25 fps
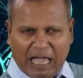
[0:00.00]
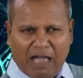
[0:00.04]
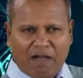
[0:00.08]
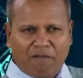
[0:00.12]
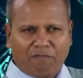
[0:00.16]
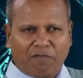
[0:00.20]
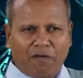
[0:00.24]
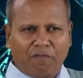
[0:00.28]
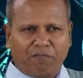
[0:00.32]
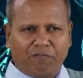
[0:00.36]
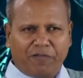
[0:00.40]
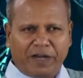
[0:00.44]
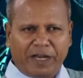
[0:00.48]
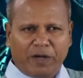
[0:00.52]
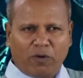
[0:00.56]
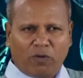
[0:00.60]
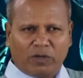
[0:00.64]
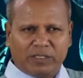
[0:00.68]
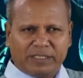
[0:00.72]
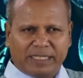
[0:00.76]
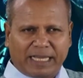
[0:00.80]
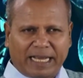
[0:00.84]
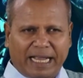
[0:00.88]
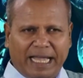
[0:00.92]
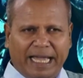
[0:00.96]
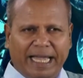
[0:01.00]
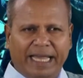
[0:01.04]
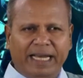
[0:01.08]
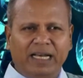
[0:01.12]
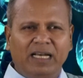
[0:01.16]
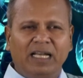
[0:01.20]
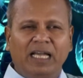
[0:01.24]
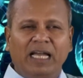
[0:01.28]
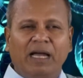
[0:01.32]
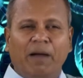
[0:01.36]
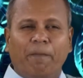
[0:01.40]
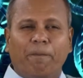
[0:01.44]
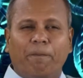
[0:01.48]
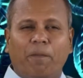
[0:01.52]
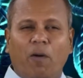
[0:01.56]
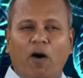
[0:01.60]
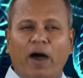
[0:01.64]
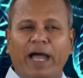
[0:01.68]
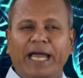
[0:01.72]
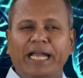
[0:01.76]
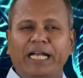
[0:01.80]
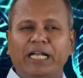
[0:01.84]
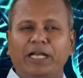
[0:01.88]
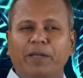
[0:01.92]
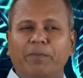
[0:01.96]
15 once again,
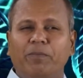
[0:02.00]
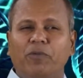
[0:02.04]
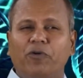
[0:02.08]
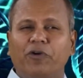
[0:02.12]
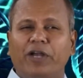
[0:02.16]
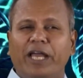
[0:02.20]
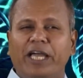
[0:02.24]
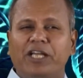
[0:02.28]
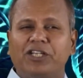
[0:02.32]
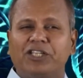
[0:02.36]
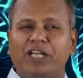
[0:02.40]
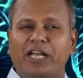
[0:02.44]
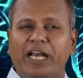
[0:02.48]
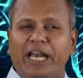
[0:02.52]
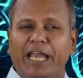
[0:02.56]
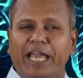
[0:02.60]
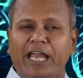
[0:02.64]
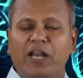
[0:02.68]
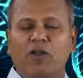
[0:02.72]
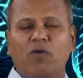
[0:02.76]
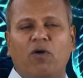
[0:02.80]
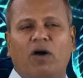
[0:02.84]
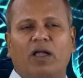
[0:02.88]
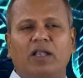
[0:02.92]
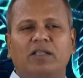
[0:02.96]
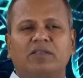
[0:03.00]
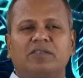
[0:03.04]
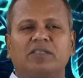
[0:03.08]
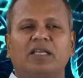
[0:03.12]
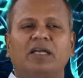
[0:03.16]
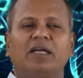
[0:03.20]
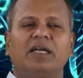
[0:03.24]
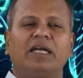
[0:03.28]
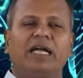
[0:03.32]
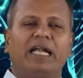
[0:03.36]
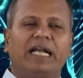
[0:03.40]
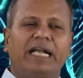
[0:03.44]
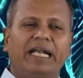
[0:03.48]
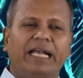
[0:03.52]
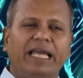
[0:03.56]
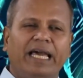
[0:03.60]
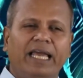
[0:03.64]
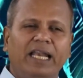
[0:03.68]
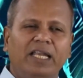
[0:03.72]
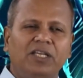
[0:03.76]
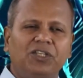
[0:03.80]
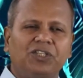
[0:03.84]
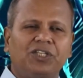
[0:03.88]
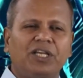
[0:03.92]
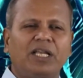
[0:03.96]
point mutation involves
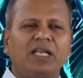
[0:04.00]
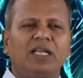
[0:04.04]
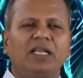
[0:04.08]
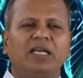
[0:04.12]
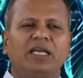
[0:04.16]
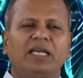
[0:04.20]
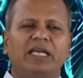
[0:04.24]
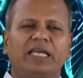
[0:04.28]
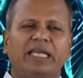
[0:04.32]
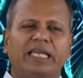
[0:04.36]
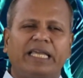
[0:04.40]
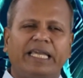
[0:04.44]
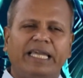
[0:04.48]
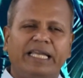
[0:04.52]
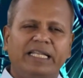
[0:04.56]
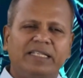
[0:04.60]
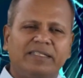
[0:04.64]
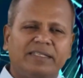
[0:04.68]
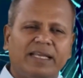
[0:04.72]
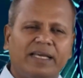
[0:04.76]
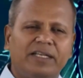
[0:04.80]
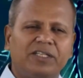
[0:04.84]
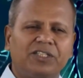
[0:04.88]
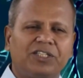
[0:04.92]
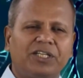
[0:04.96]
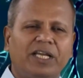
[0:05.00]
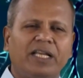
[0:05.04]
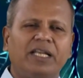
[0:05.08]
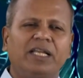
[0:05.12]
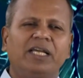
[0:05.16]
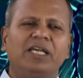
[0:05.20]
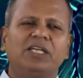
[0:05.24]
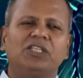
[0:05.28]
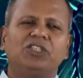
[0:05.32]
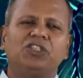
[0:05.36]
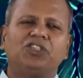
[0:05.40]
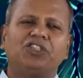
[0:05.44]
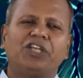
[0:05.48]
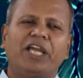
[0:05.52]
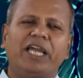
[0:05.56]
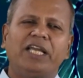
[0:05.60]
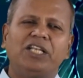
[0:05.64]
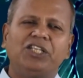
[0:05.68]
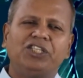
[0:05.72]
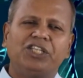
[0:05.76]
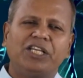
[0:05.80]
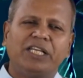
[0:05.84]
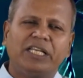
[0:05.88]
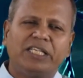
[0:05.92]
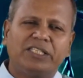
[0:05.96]
deletion, insertion,
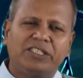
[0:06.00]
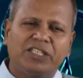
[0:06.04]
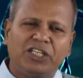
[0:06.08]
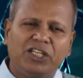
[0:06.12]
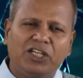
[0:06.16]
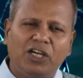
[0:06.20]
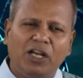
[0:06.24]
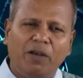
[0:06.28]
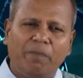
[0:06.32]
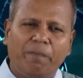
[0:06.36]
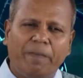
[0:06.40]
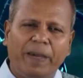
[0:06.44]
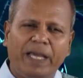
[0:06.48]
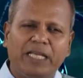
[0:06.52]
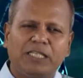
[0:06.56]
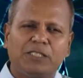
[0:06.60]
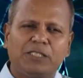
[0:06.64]
change in single base